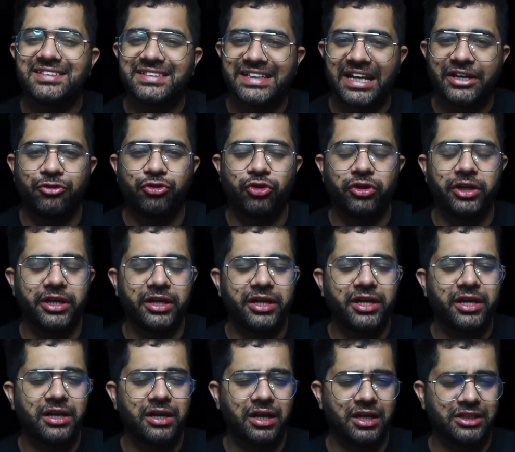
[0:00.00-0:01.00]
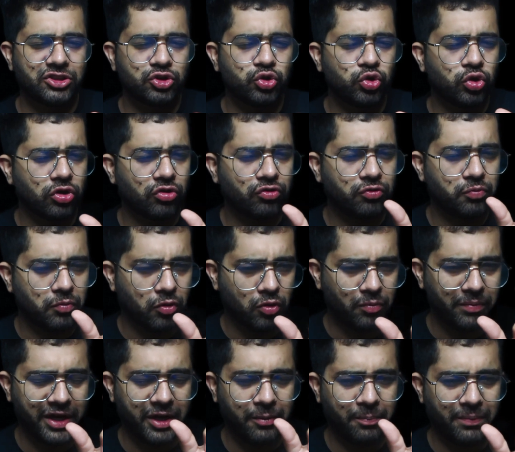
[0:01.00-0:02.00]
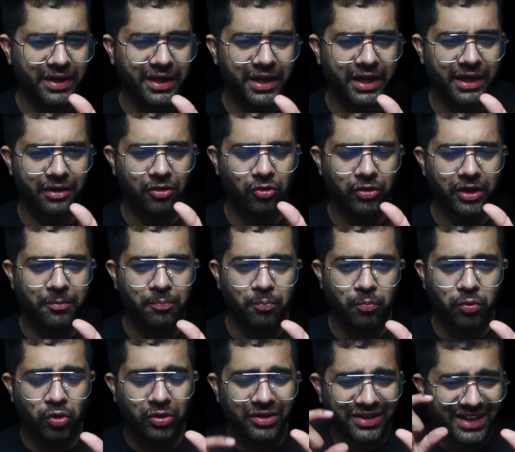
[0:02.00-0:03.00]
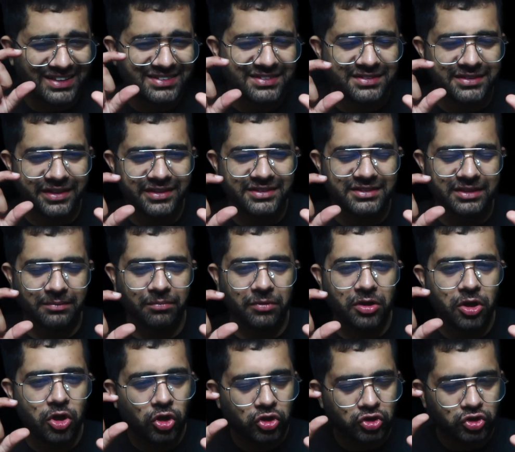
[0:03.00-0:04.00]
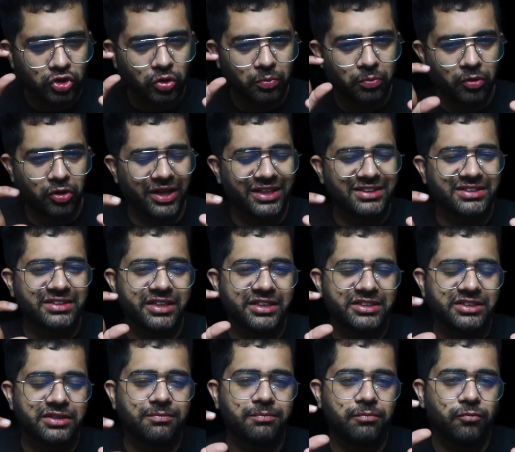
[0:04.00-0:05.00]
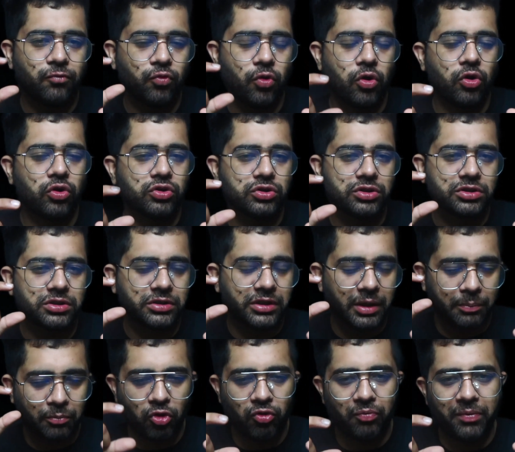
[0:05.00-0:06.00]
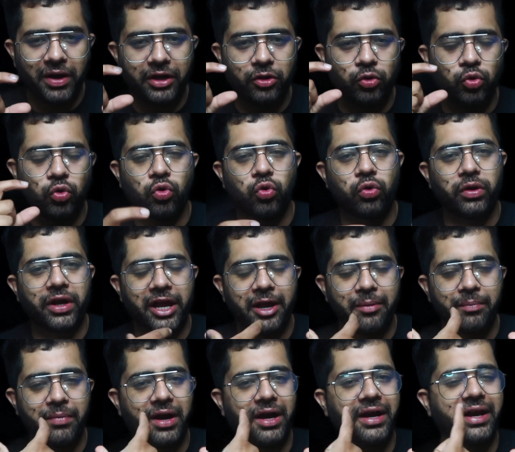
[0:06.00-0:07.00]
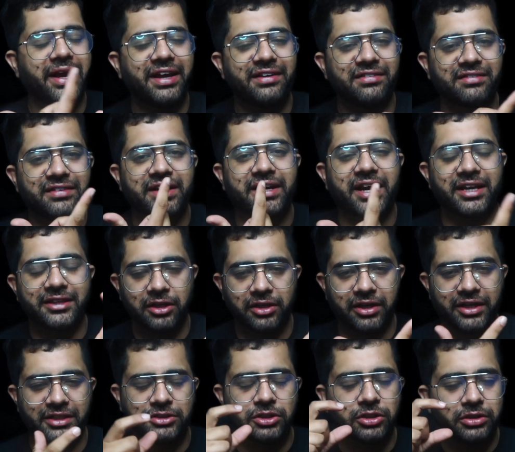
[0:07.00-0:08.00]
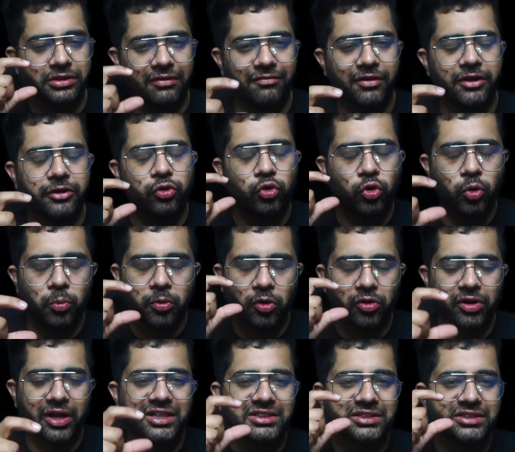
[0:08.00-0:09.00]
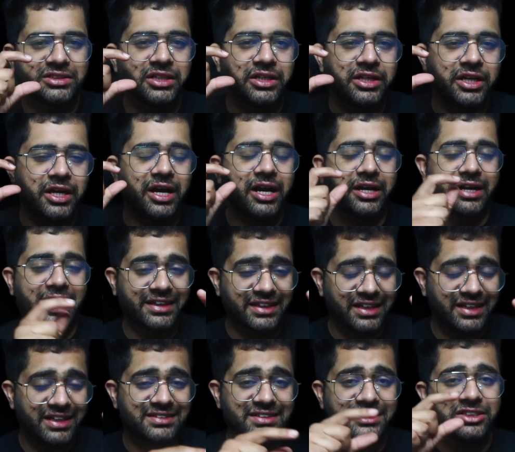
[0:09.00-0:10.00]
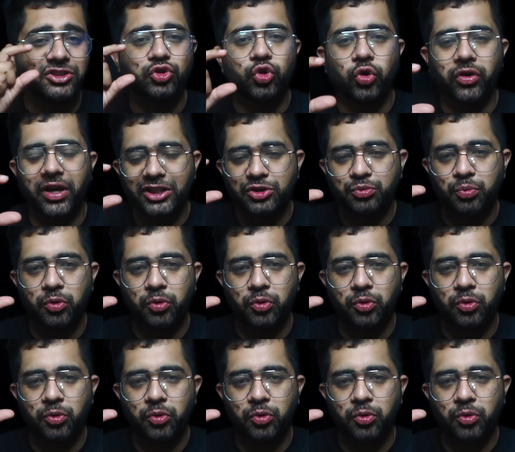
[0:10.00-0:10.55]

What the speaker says: century, a sort of movement began, okay, Protestantism. So Protestantism was the movement who came against the Catholics. The one who protest Catholics is known as